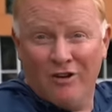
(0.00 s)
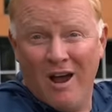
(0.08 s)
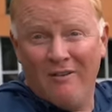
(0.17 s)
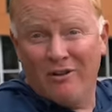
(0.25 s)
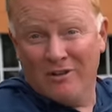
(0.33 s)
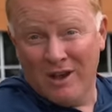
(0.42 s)

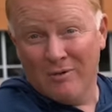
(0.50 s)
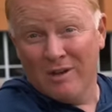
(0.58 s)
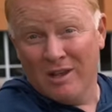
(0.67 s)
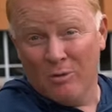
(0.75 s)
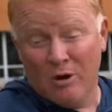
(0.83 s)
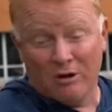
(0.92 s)
gravel, and they
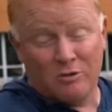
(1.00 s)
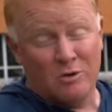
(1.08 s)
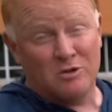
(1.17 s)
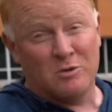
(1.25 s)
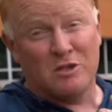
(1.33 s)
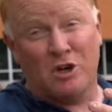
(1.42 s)
really weren't,
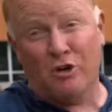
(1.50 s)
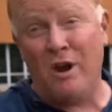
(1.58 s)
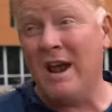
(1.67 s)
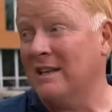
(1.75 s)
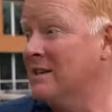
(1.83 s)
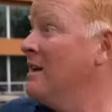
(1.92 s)
which was
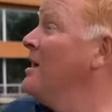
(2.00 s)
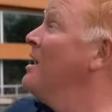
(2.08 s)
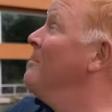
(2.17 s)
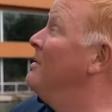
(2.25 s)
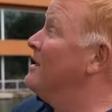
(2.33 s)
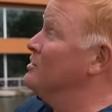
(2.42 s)
great
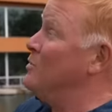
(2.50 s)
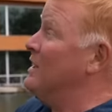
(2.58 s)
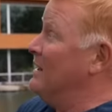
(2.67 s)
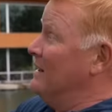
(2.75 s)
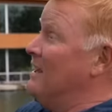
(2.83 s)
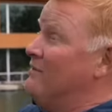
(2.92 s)
because we
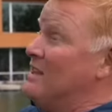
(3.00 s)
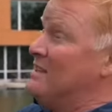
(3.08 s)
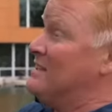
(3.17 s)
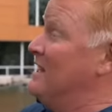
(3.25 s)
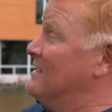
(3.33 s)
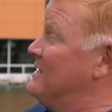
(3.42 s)
can leave these
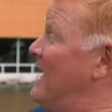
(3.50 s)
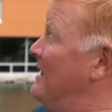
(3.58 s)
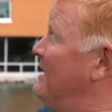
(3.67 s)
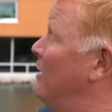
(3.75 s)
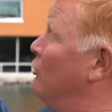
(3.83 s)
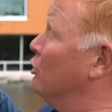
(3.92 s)
things,
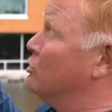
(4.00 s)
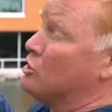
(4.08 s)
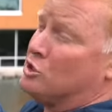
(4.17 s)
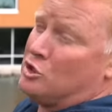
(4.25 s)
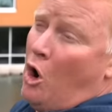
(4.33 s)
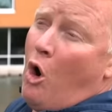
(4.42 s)
and they look
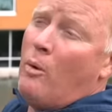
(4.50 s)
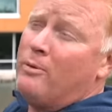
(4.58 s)
so